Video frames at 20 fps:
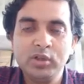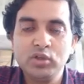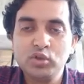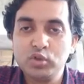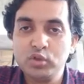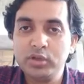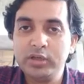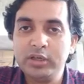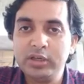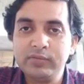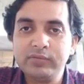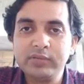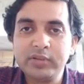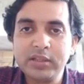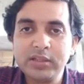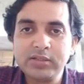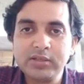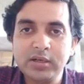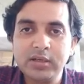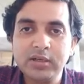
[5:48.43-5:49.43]
So if
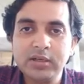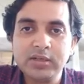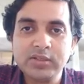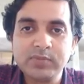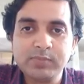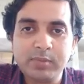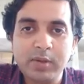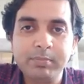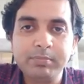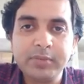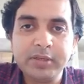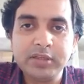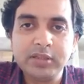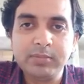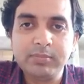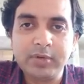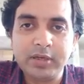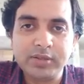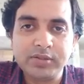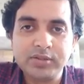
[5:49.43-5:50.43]
this heart is pumping the
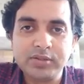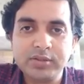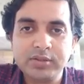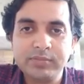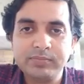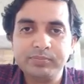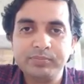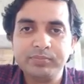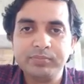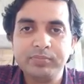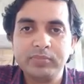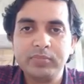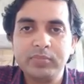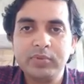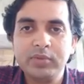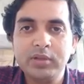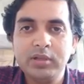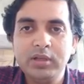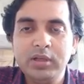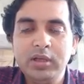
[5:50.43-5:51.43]
blood
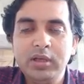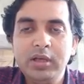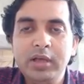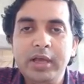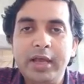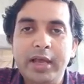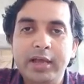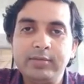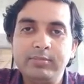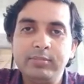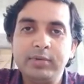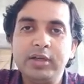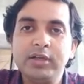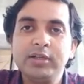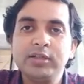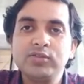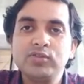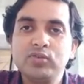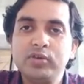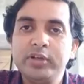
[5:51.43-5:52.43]
and blood
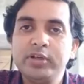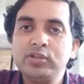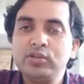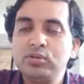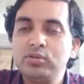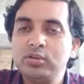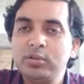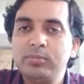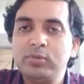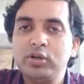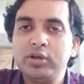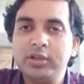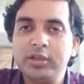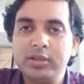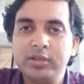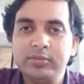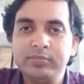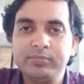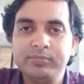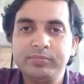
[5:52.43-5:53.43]
is going through the
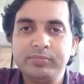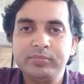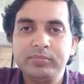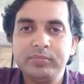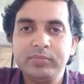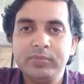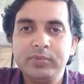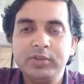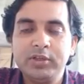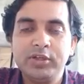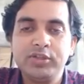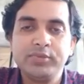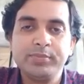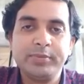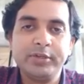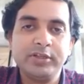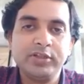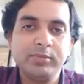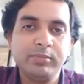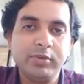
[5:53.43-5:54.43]
body,
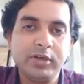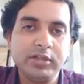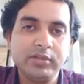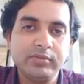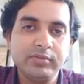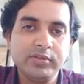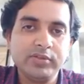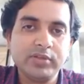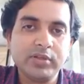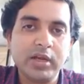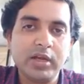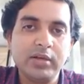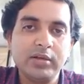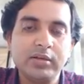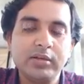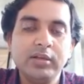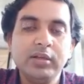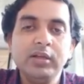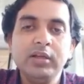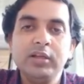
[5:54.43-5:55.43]
respiratory process
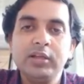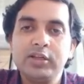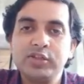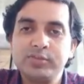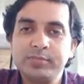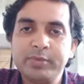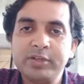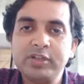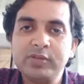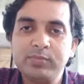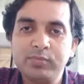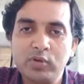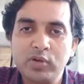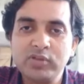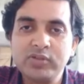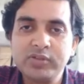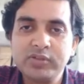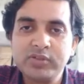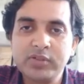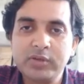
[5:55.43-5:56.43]

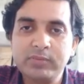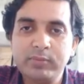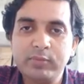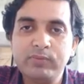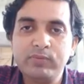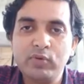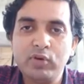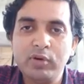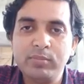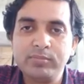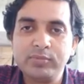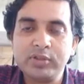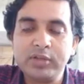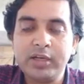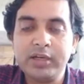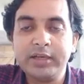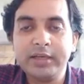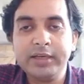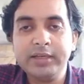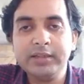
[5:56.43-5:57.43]
are performed,
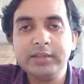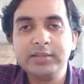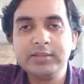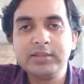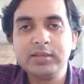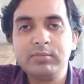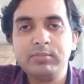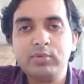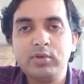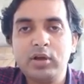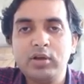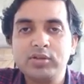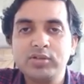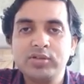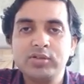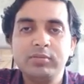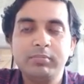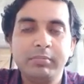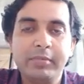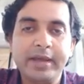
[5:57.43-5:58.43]
and again these are
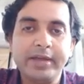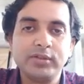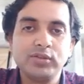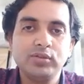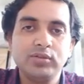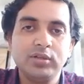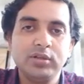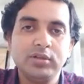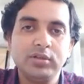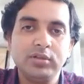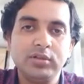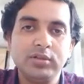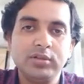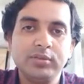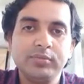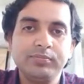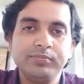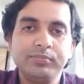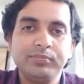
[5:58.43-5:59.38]
brought back to the heart.